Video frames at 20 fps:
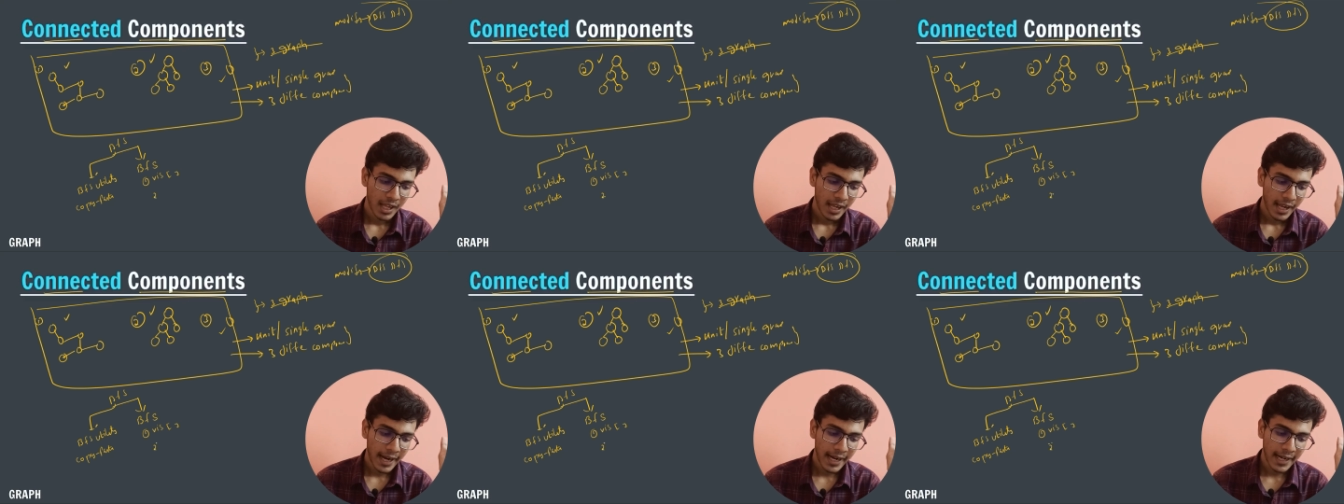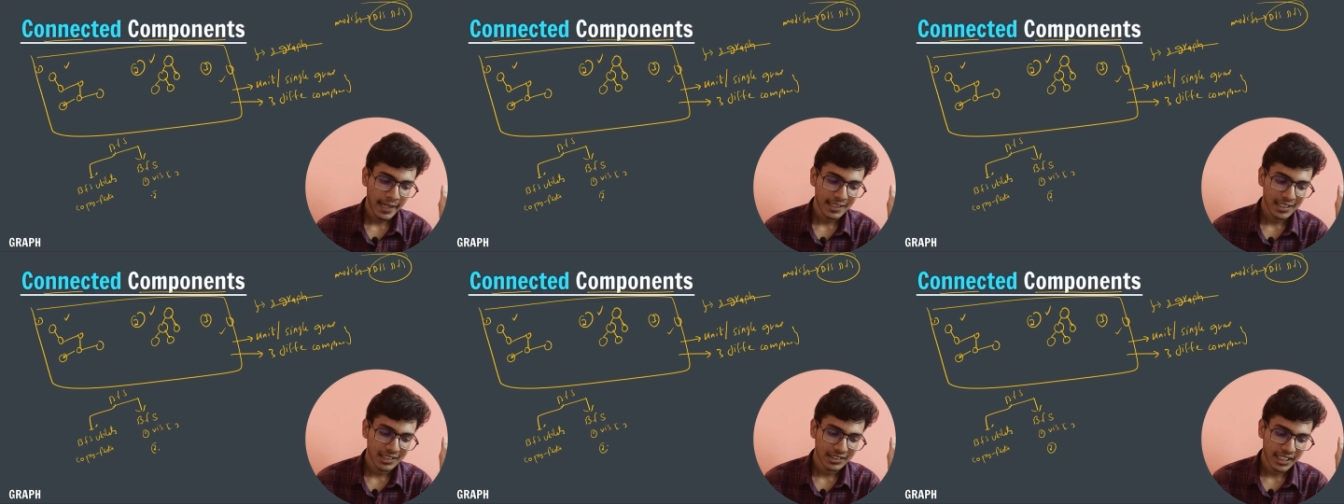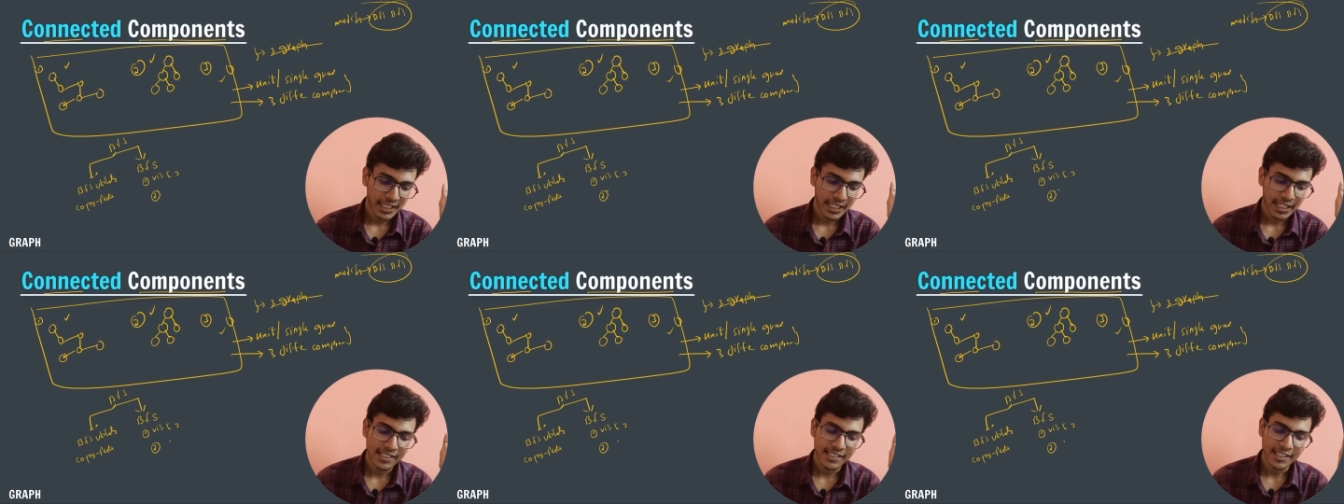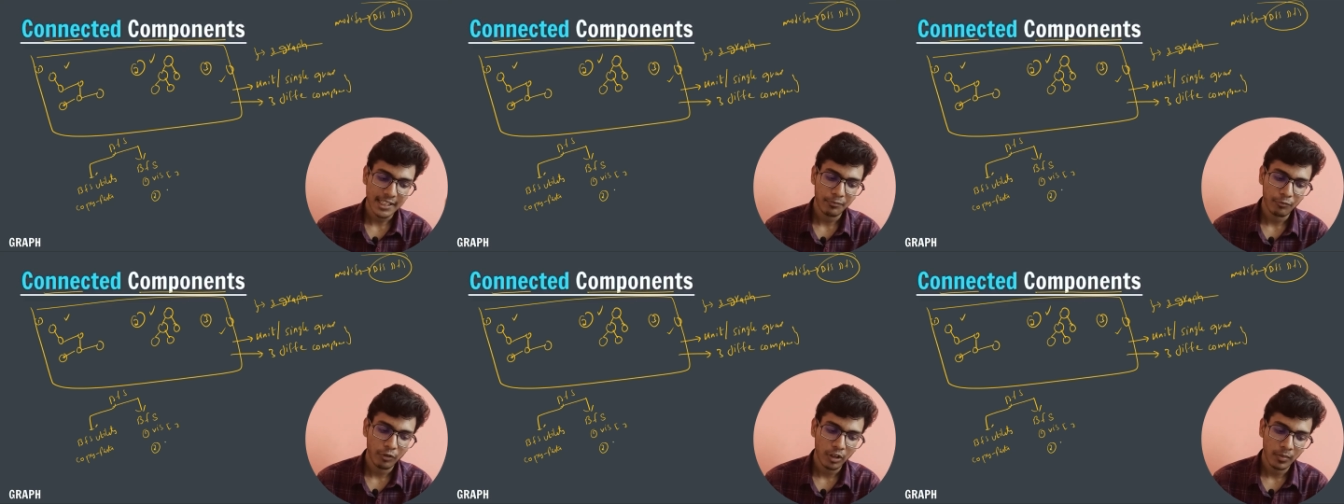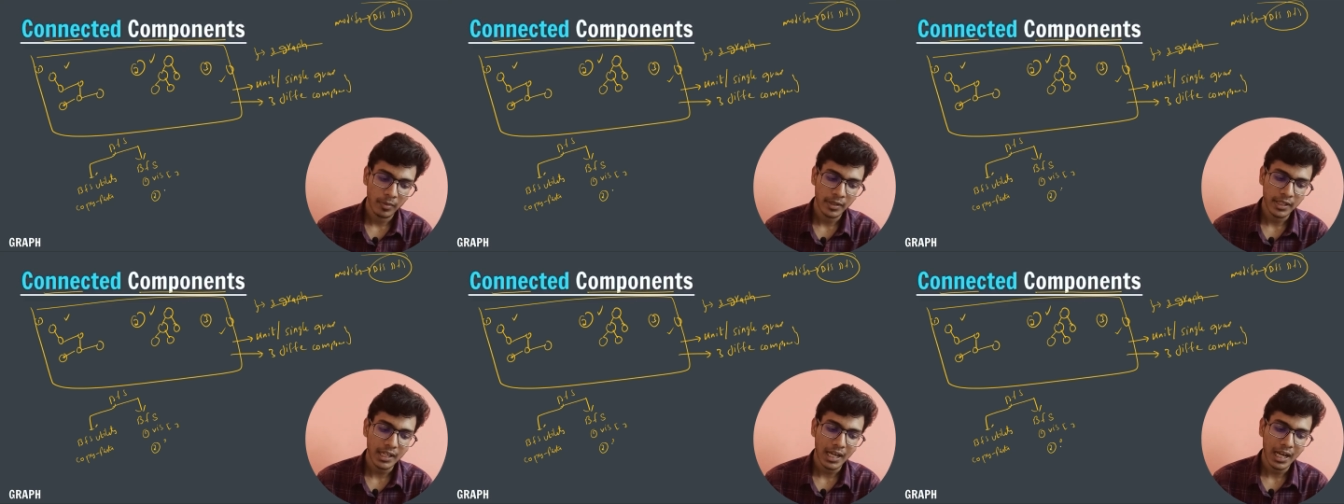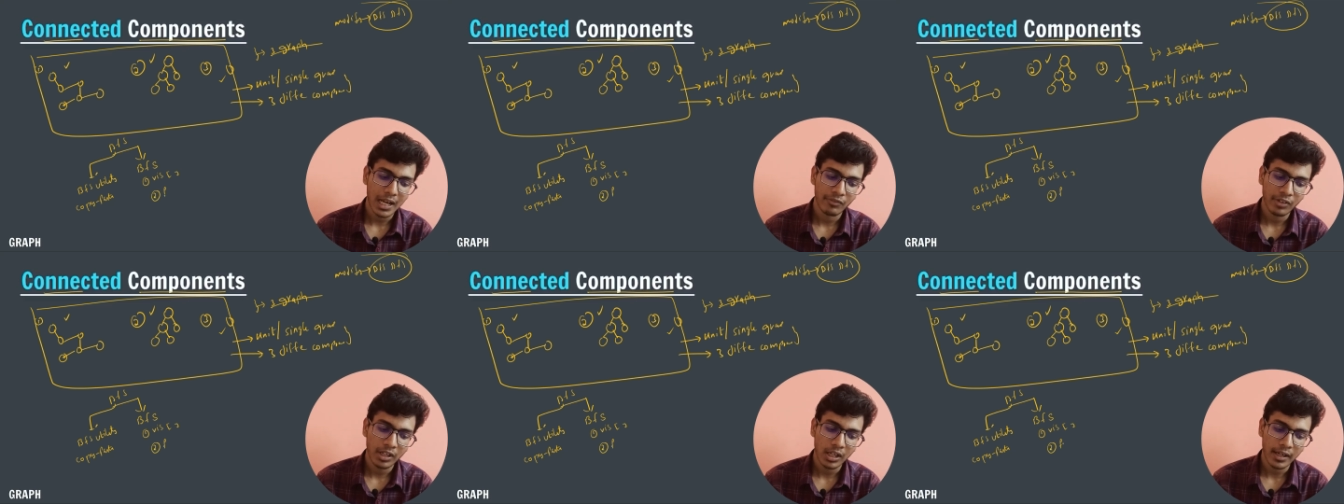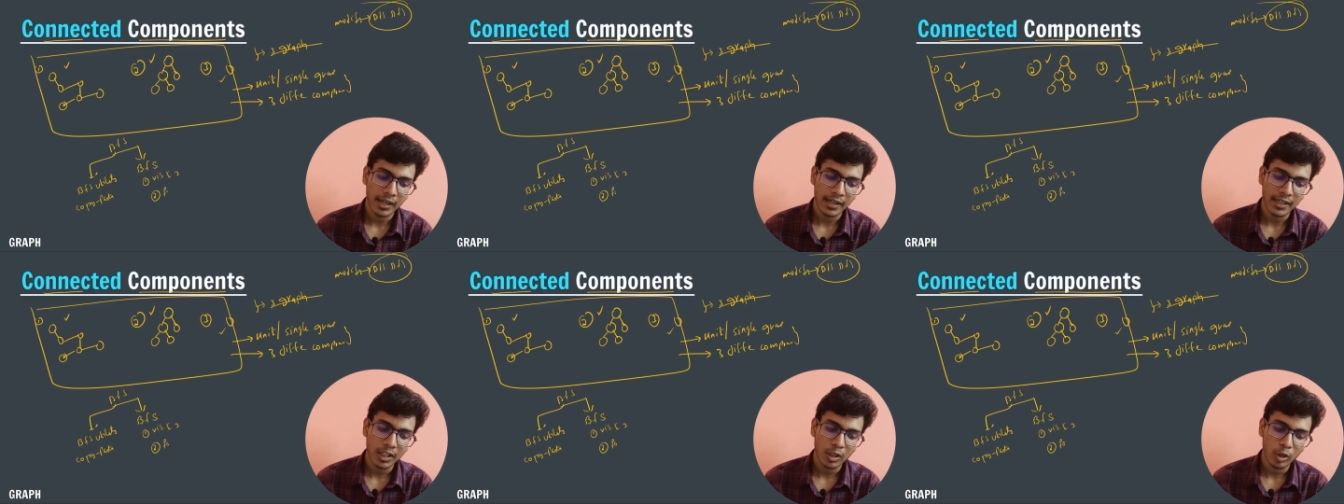and the second step will be I will
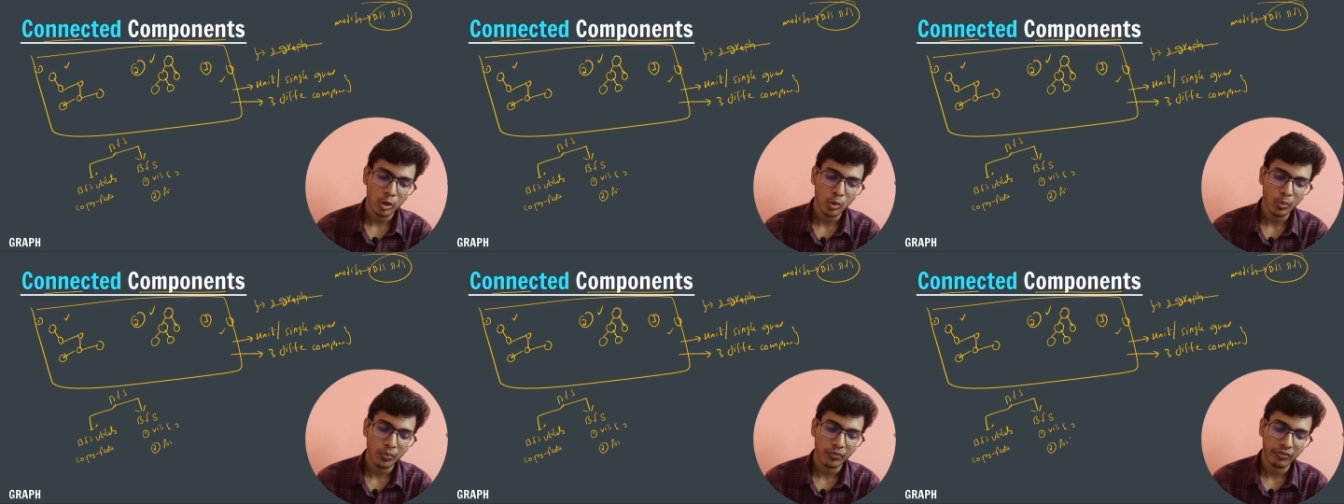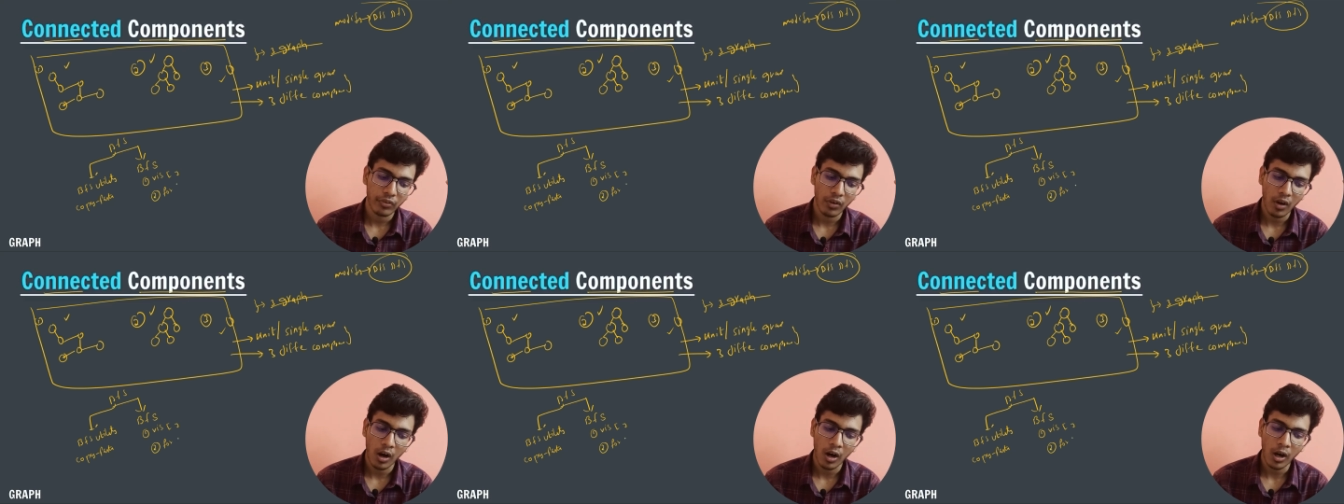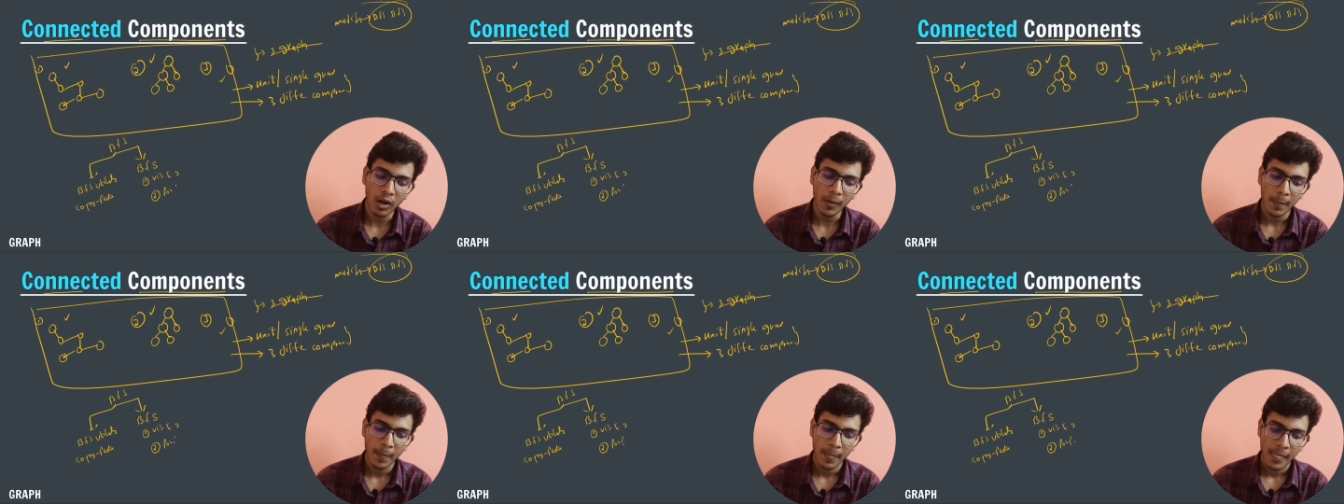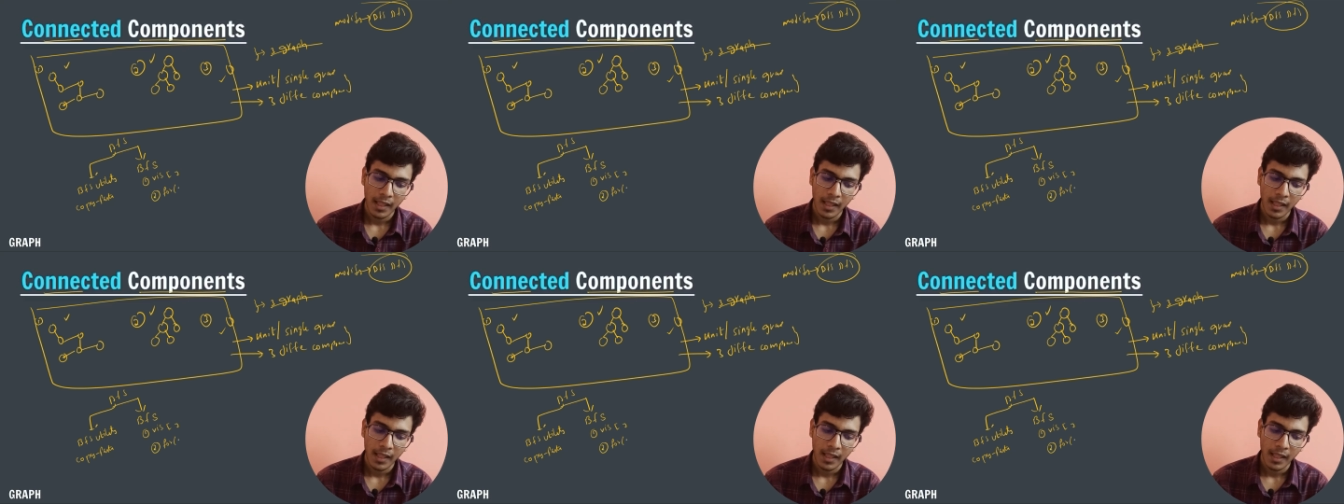run a loop for